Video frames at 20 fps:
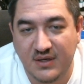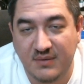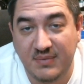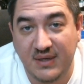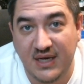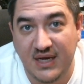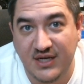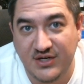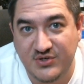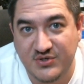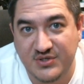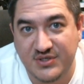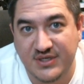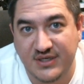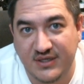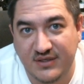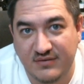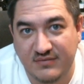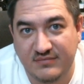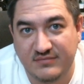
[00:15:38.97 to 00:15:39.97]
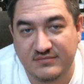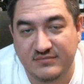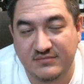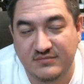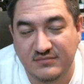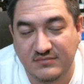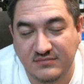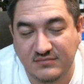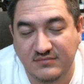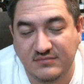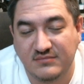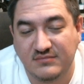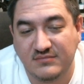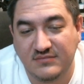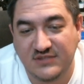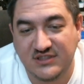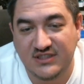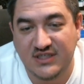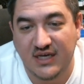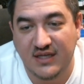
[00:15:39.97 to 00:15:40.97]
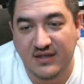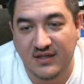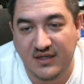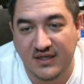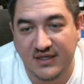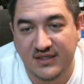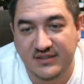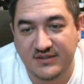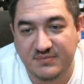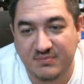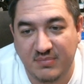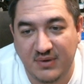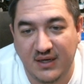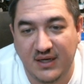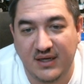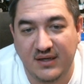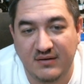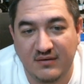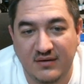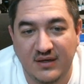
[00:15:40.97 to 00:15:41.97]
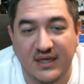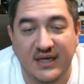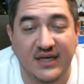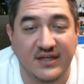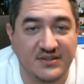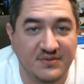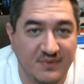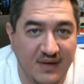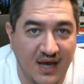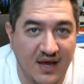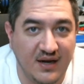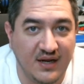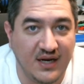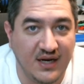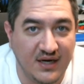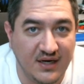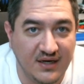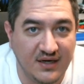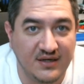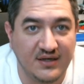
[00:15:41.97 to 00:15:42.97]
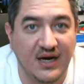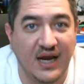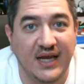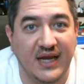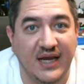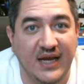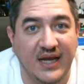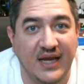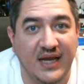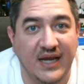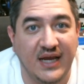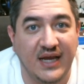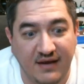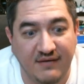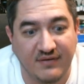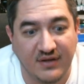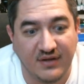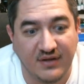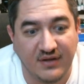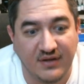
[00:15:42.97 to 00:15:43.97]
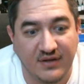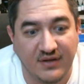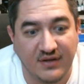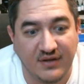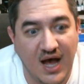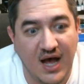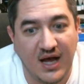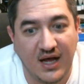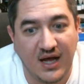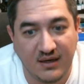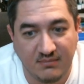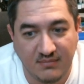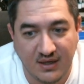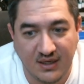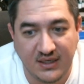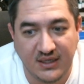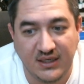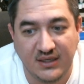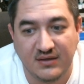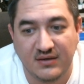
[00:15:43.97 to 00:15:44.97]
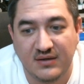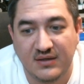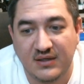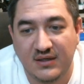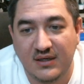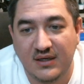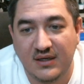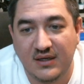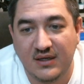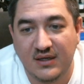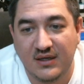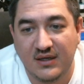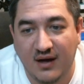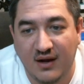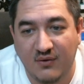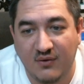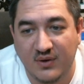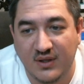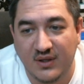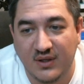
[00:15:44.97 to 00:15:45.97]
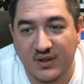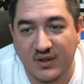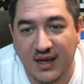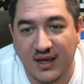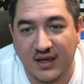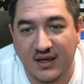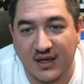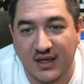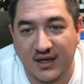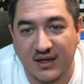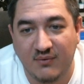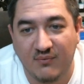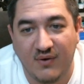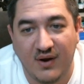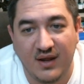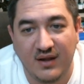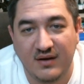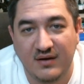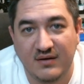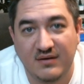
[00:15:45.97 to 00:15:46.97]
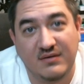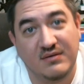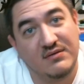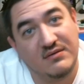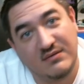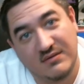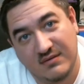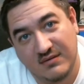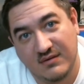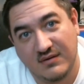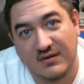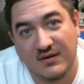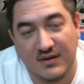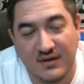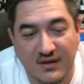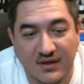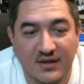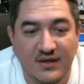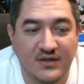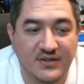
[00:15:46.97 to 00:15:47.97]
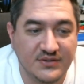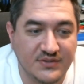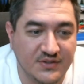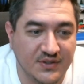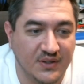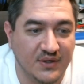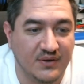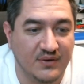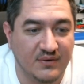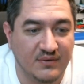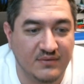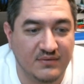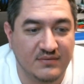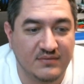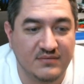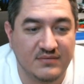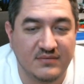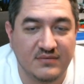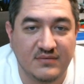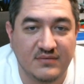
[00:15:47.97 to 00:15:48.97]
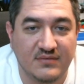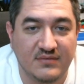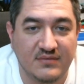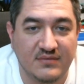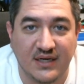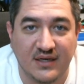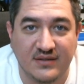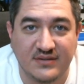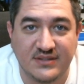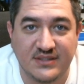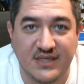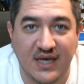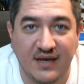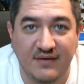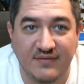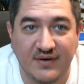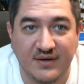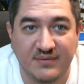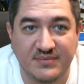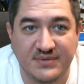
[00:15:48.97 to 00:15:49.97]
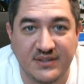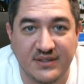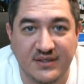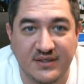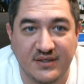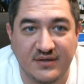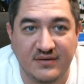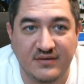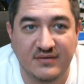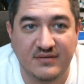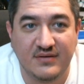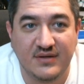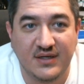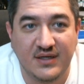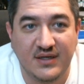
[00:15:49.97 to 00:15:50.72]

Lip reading: be interesting, to say the least. But it gets me out of here. I get to save a lot of money by not really paying any rent. So I can save up to,